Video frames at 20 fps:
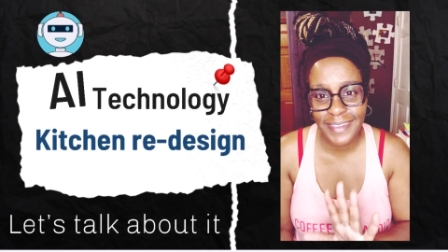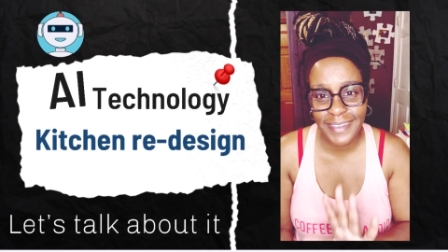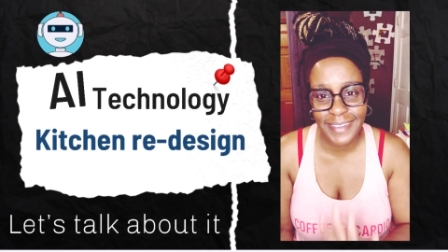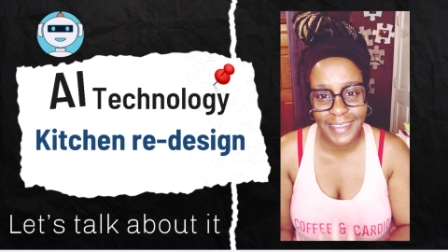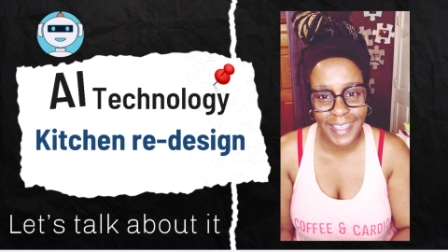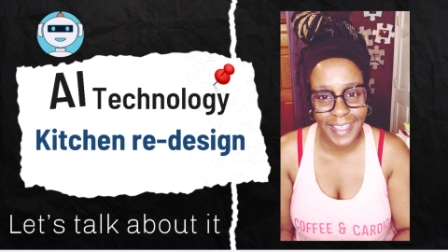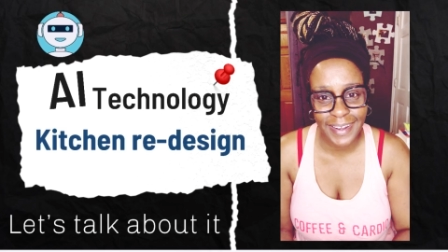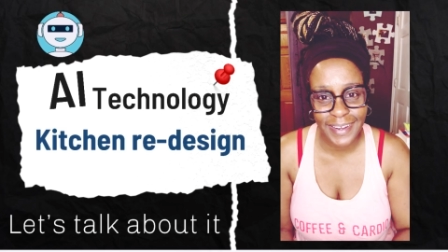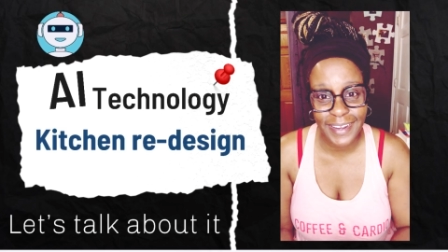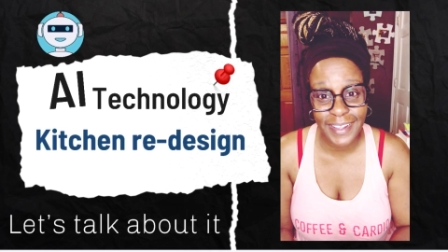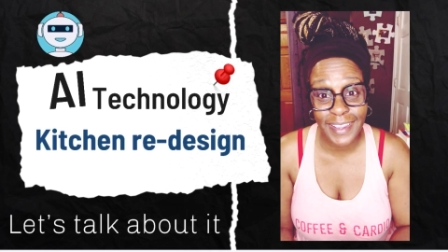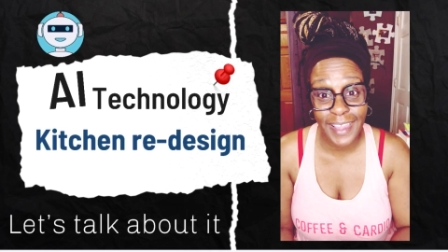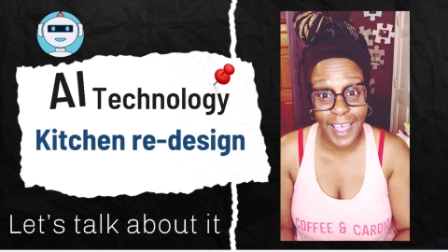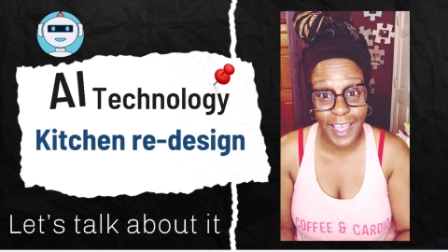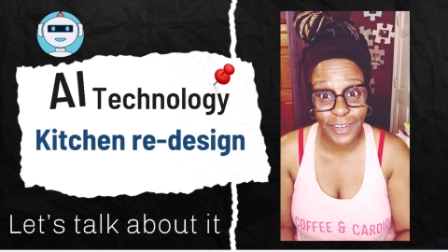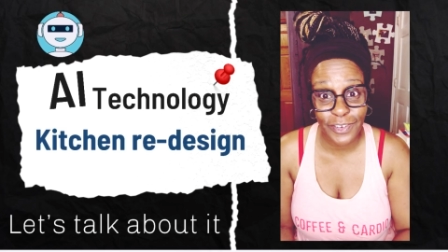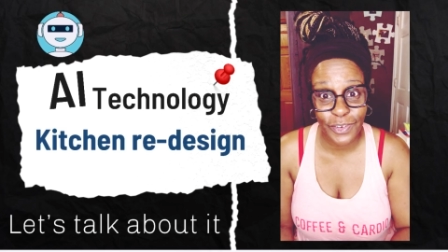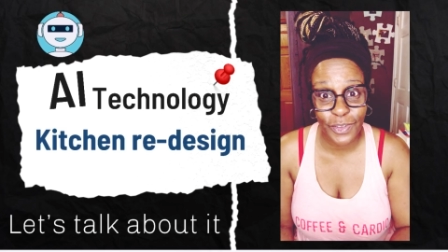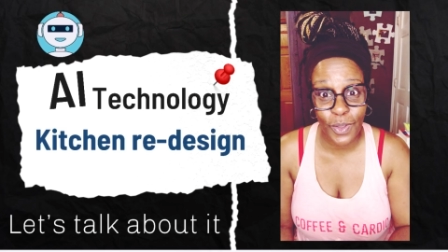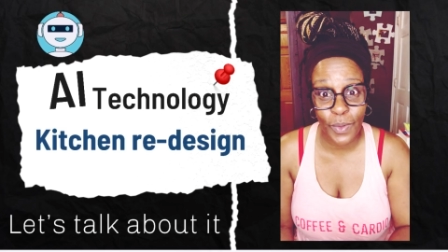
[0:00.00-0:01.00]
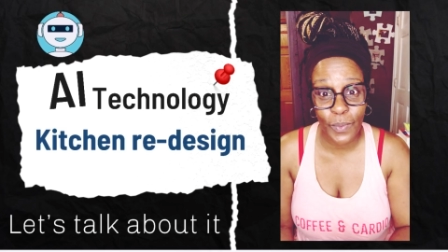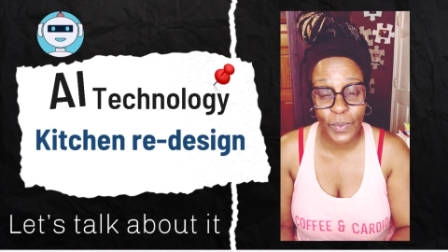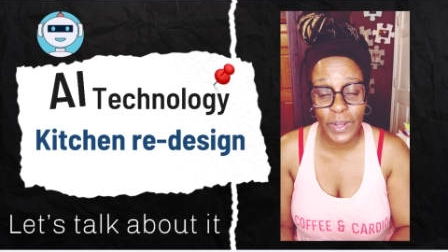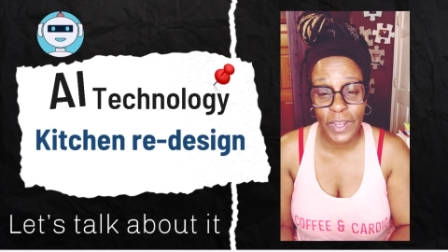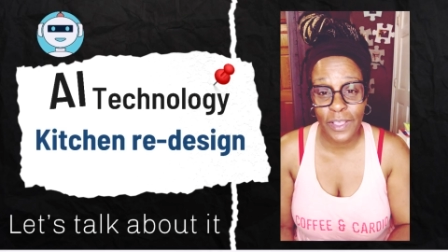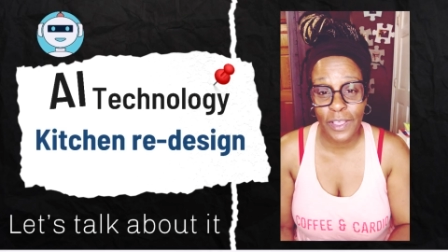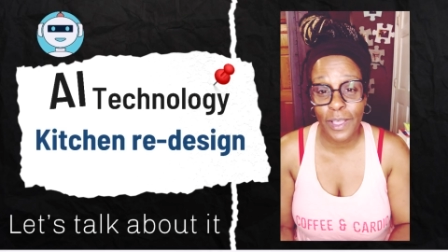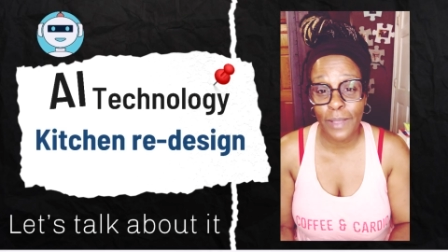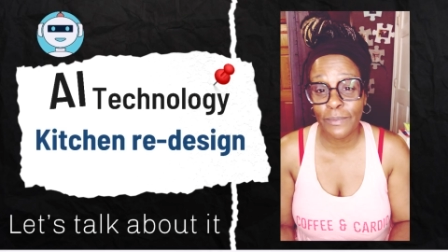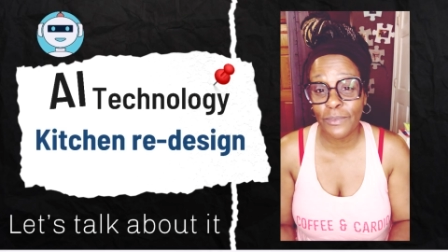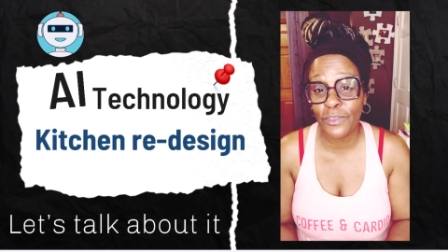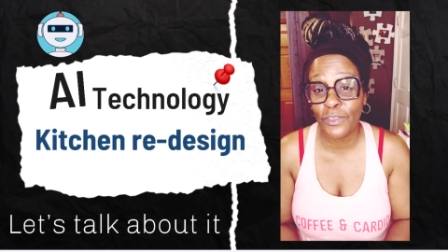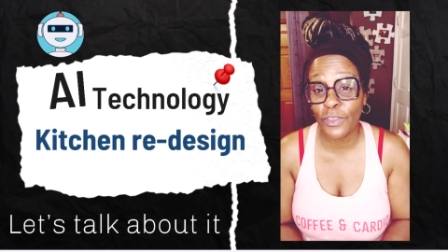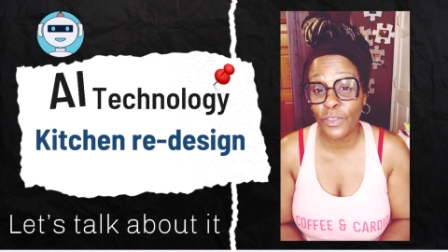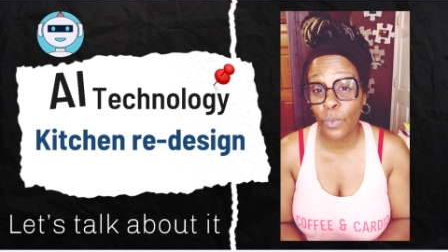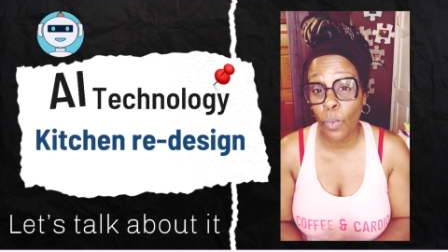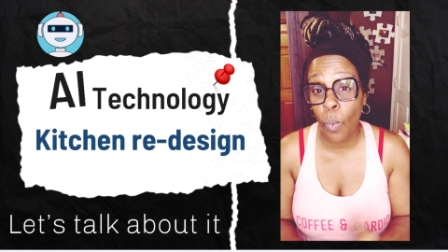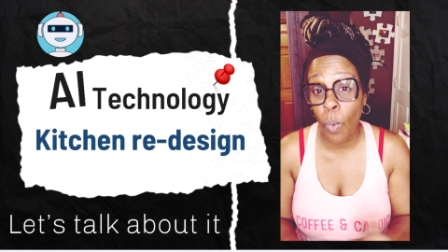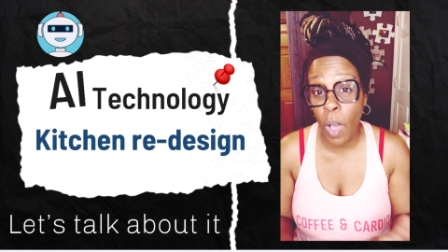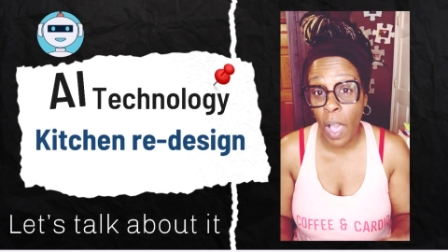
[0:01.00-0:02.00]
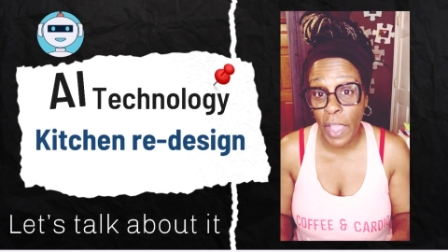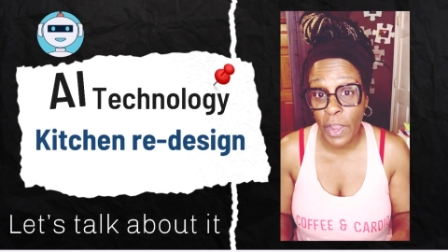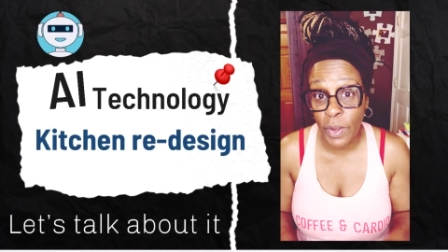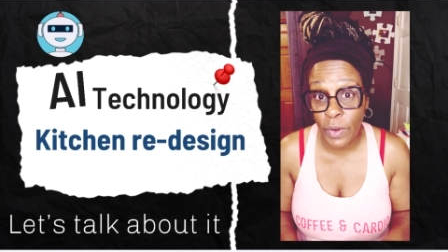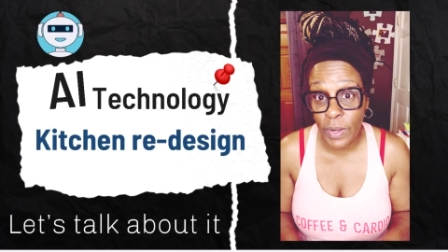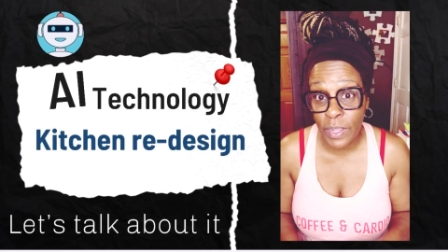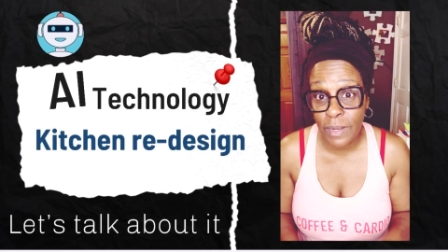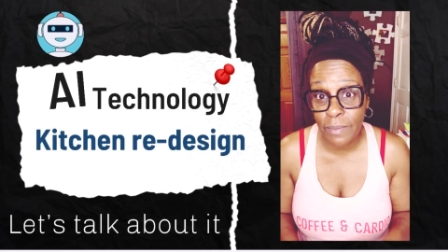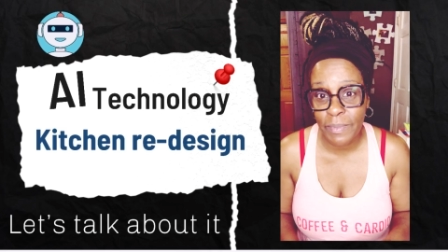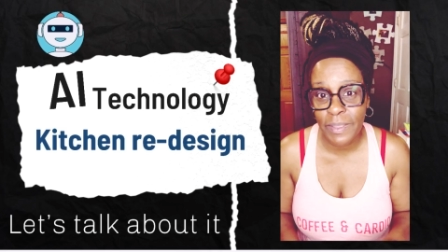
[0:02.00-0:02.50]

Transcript: technological when it comes to the wiring,